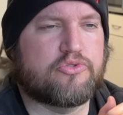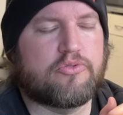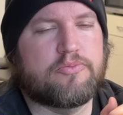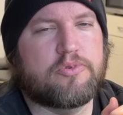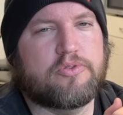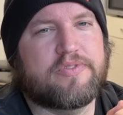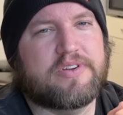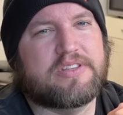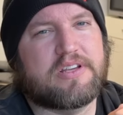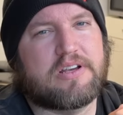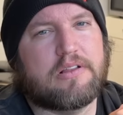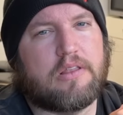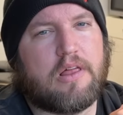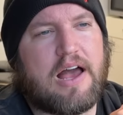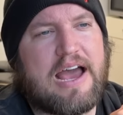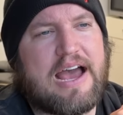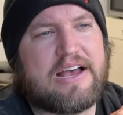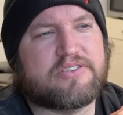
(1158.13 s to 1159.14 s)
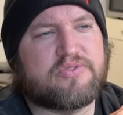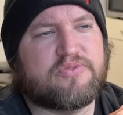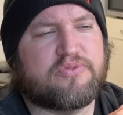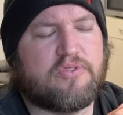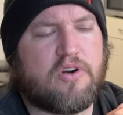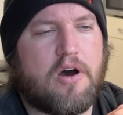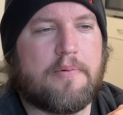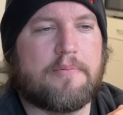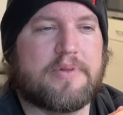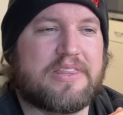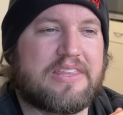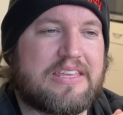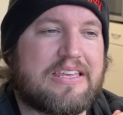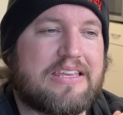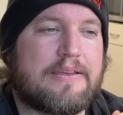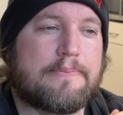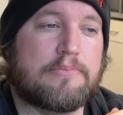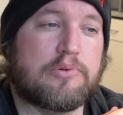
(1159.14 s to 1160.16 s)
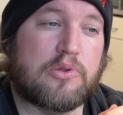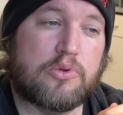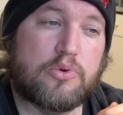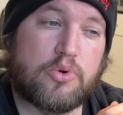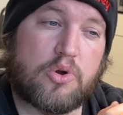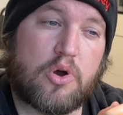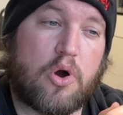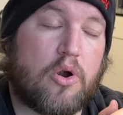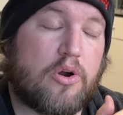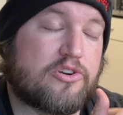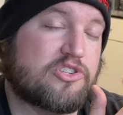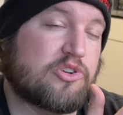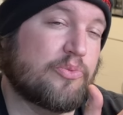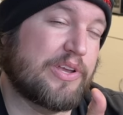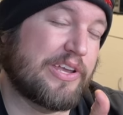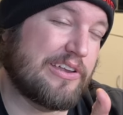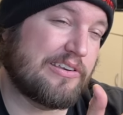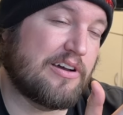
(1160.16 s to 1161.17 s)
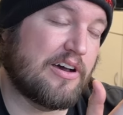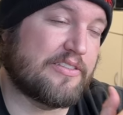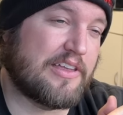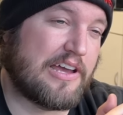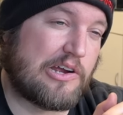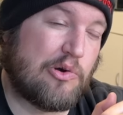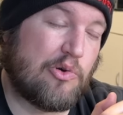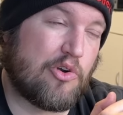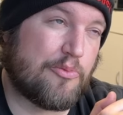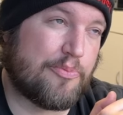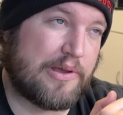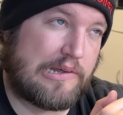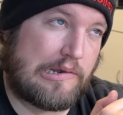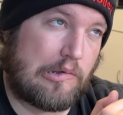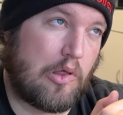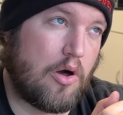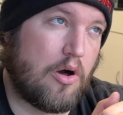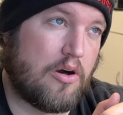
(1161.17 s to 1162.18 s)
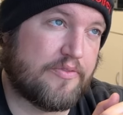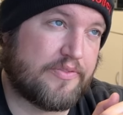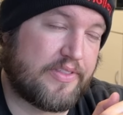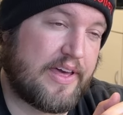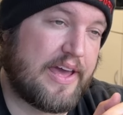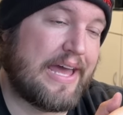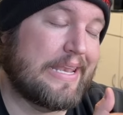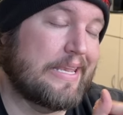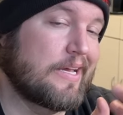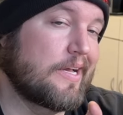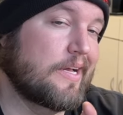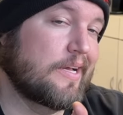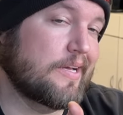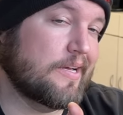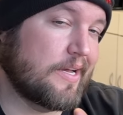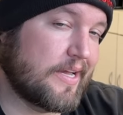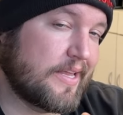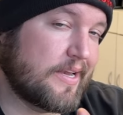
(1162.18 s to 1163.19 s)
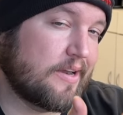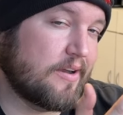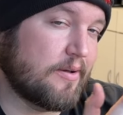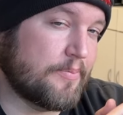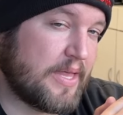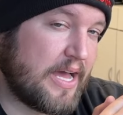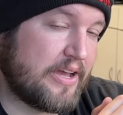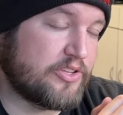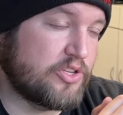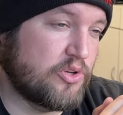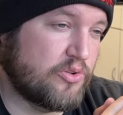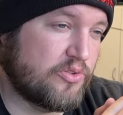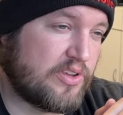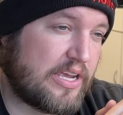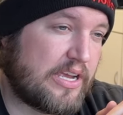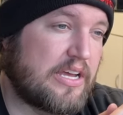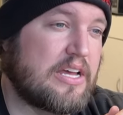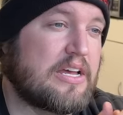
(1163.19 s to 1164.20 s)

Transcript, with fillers: removing the glass from the blue car so we could cut that quarter panel off that I ended up not using.